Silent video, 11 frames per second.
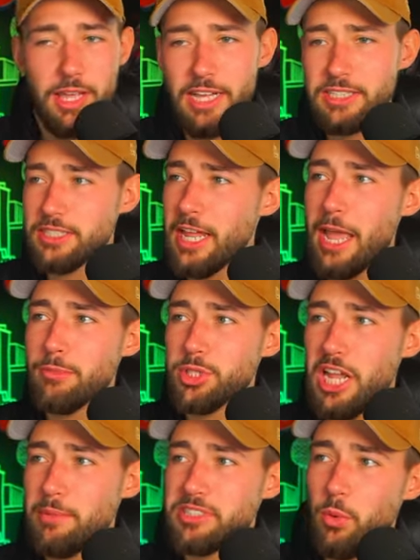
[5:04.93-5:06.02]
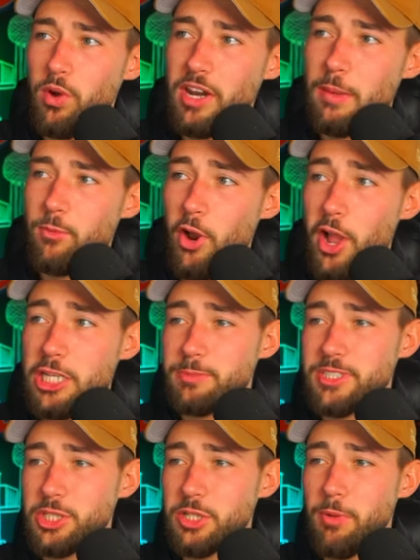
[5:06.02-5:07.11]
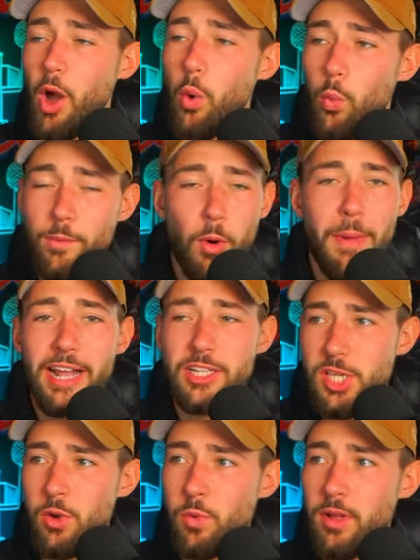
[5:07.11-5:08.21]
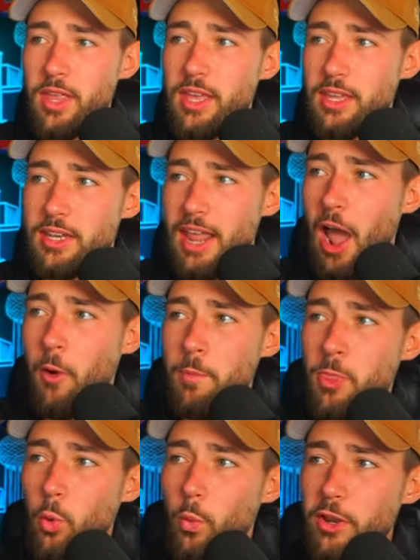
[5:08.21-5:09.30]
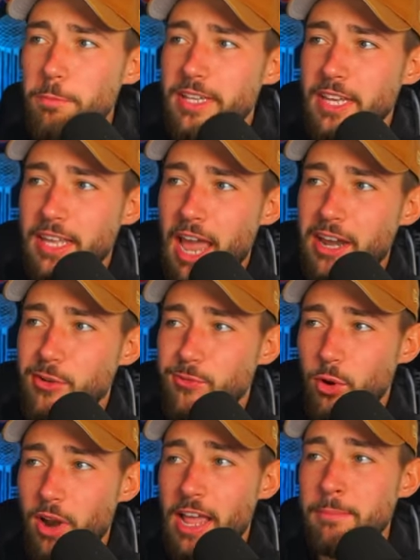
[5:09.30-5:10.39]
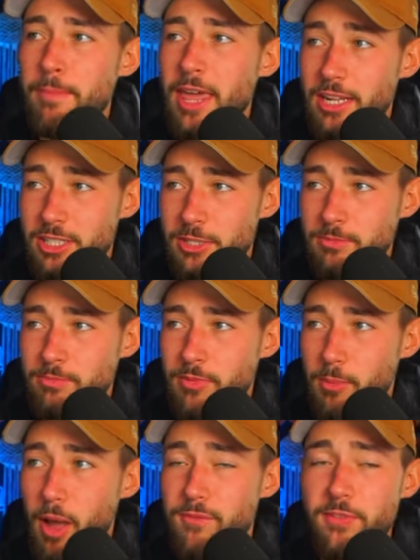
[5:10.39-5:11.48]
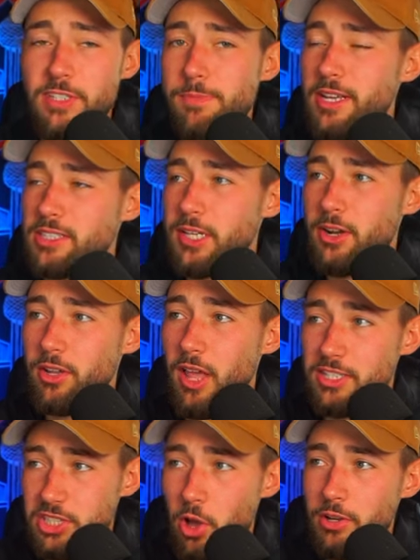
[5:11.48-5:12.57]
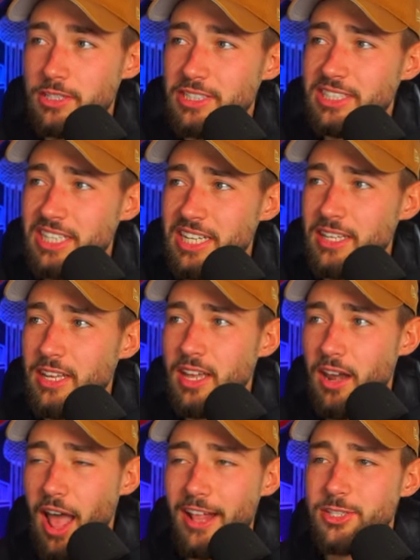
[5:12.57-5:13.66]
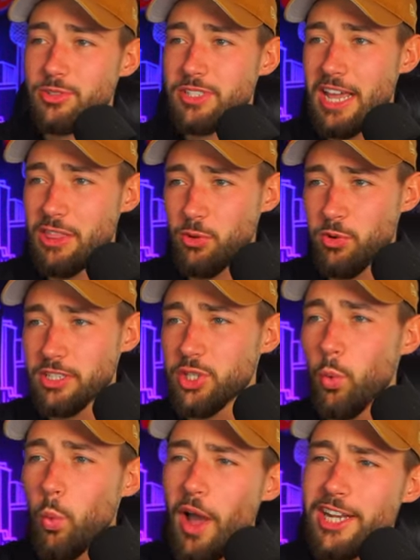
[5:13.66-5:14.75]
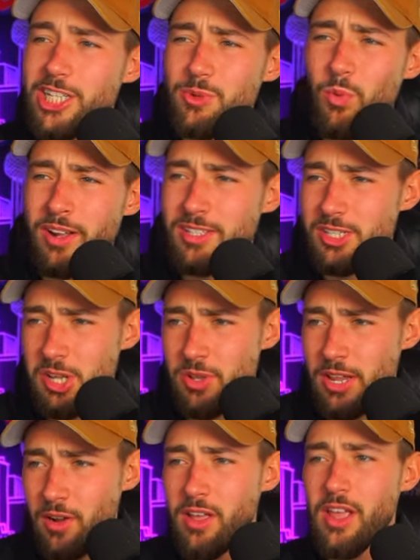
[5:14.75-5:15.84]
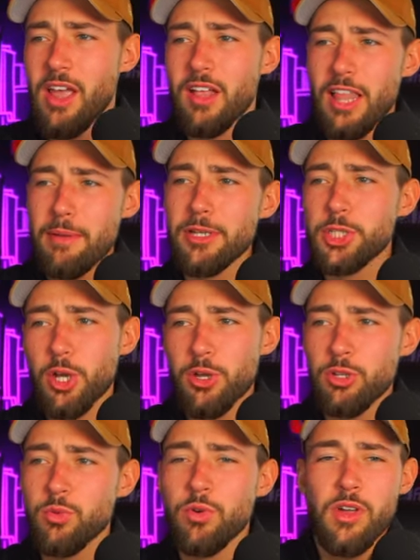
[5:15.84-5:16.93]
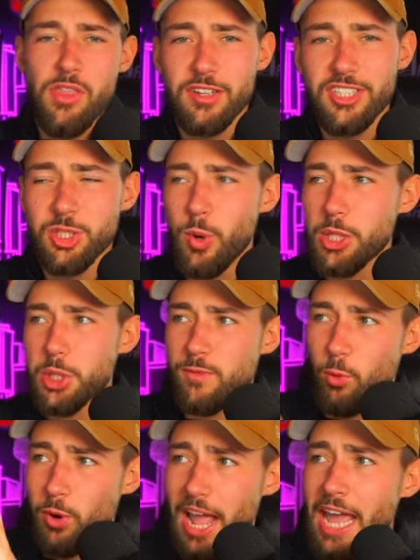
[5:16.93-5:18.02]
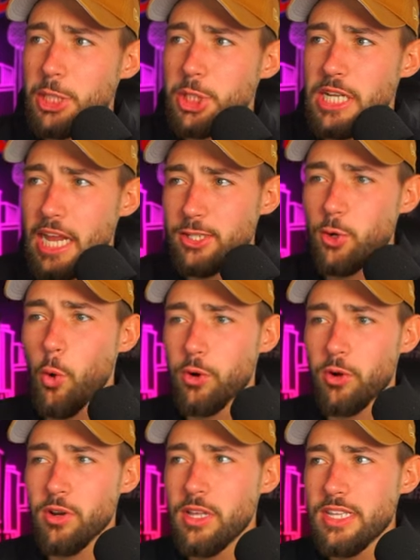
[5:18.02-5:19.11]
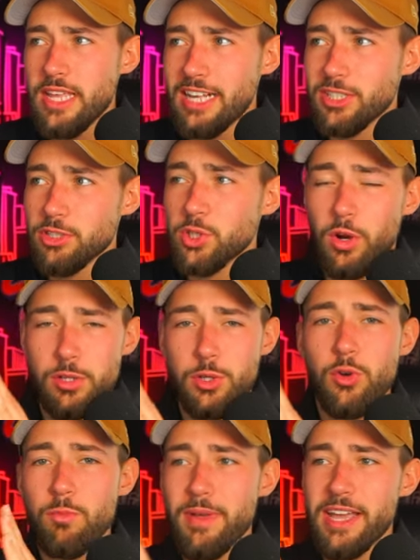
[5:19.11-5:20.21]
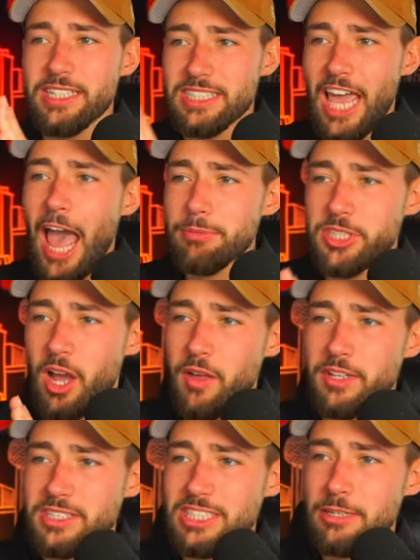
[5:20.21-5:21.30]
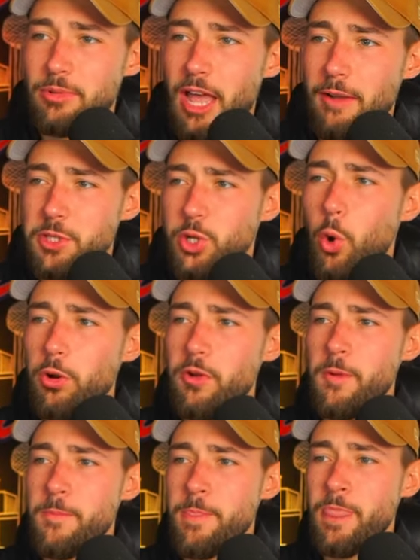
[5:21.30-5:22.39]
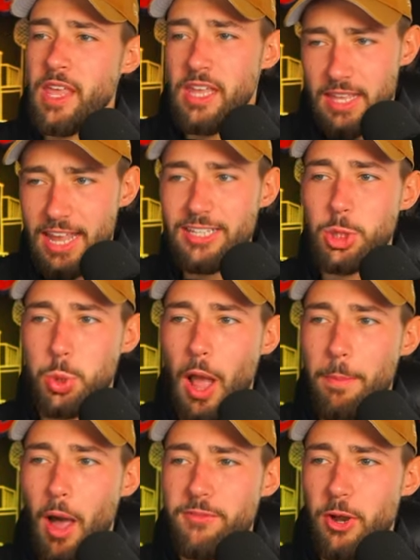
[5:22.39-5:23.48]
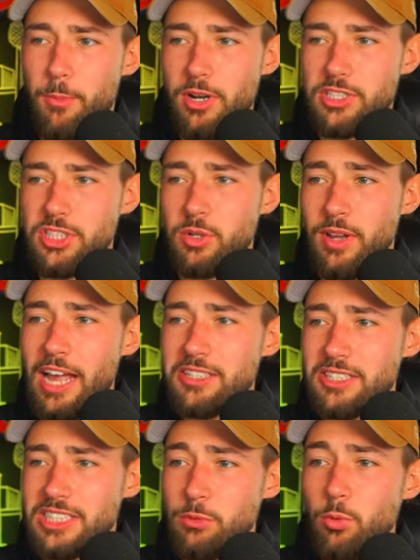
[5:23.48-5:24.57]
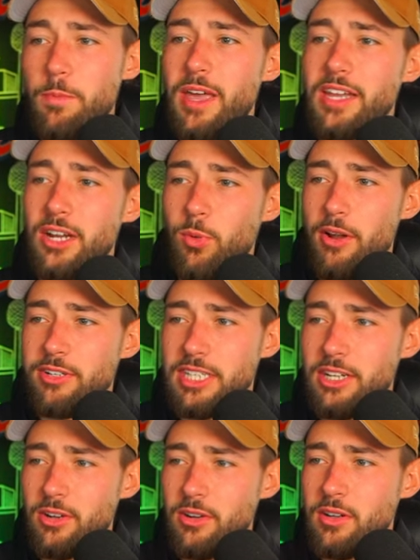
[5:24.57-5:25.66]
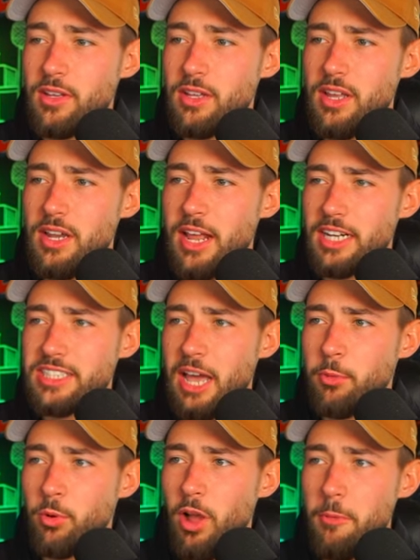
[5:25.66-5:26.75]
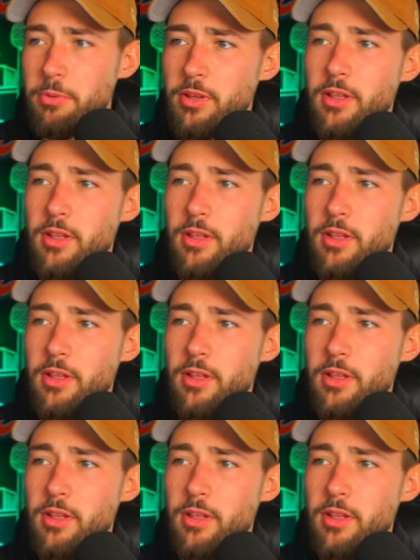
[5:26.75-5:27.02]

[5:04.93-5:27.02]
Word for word: It's a damn shame because I wanted him for our edge position, but we will make do. Now, we don't pick again for a minute. About 50 picks later, as y'all can see, not till day three. So what do we want to do here? Let me show you the situation for edge and corner, as those are our two biggest gaps on this team left. Corner, it's a drop off here pretty soon. As you can see, we'll be picking around here next time we're up.